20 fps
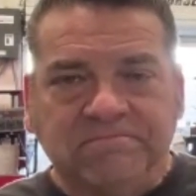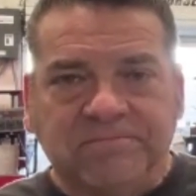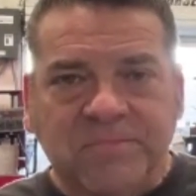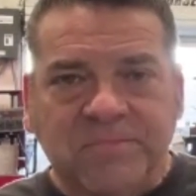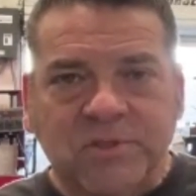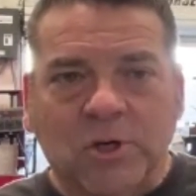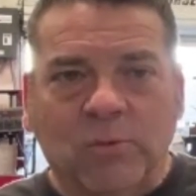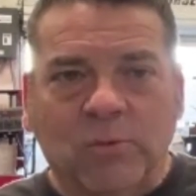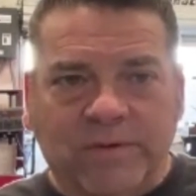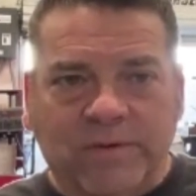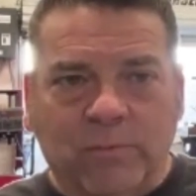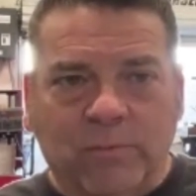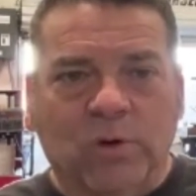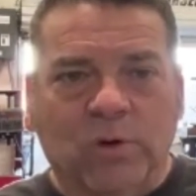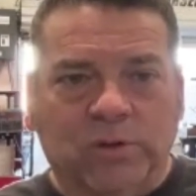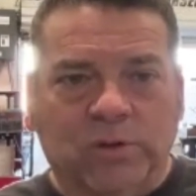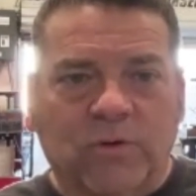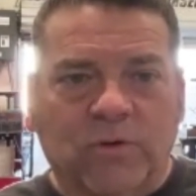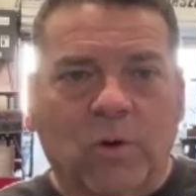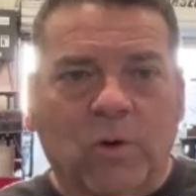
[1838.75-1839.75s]
So
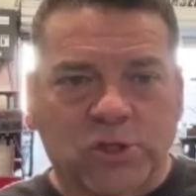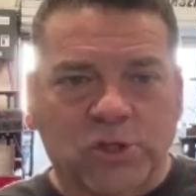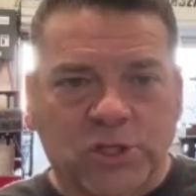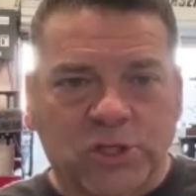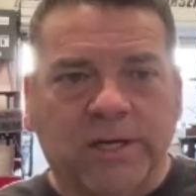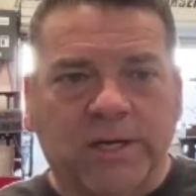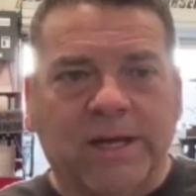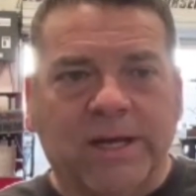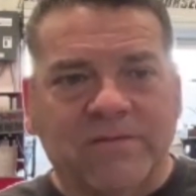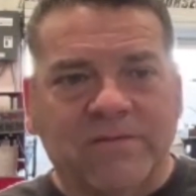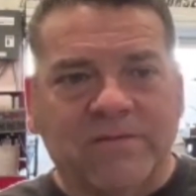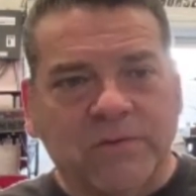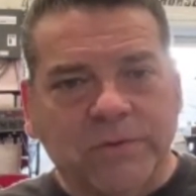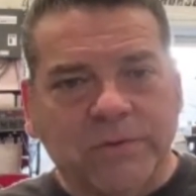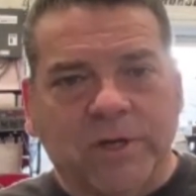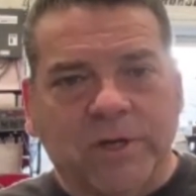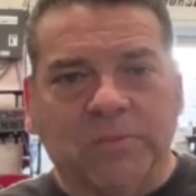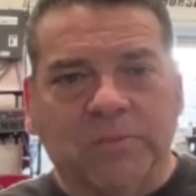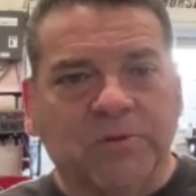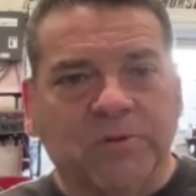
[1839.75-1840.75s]
we're fortunate to have some
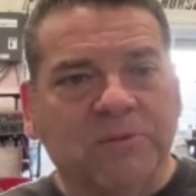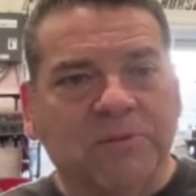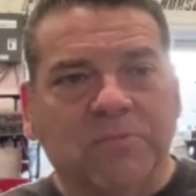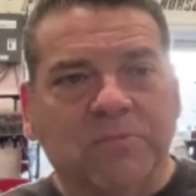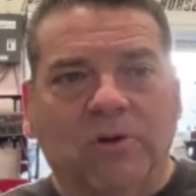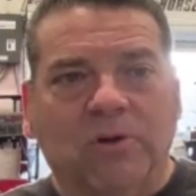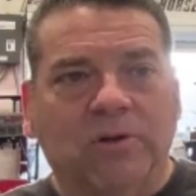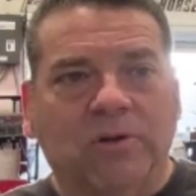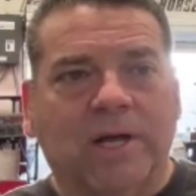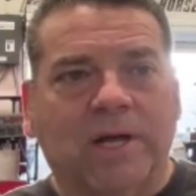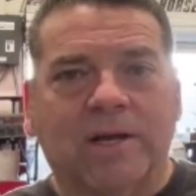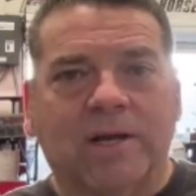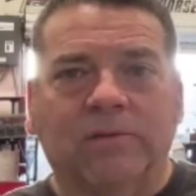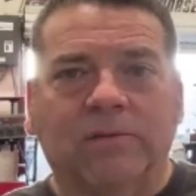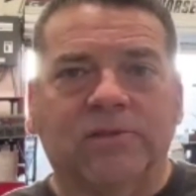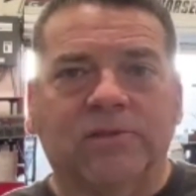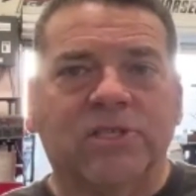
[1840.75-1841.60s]
young people.